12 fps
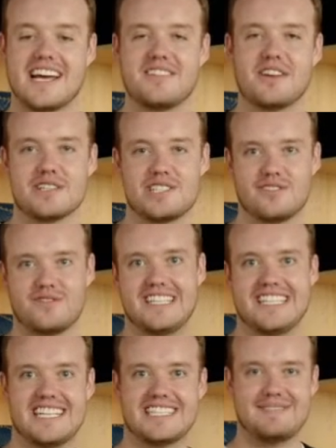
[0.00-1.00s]
I love the original
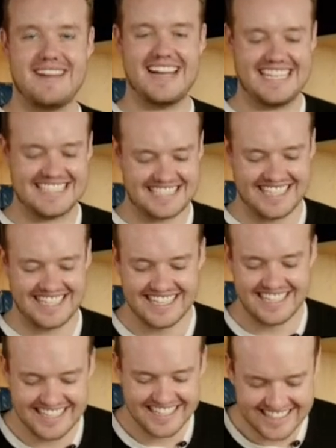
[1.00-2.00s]
Fendi dust bags,
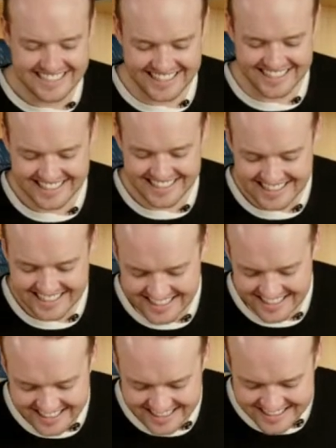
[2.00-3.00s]
look,
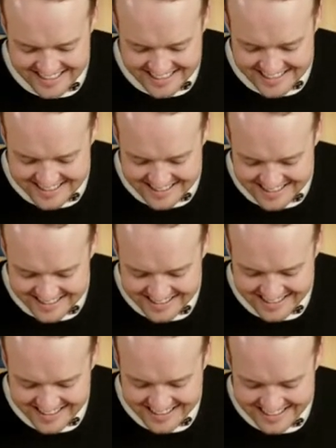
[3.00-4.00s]

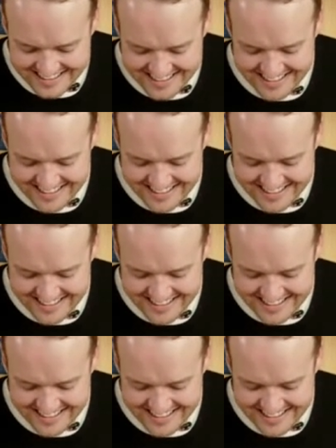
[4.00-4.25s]
look, look, look.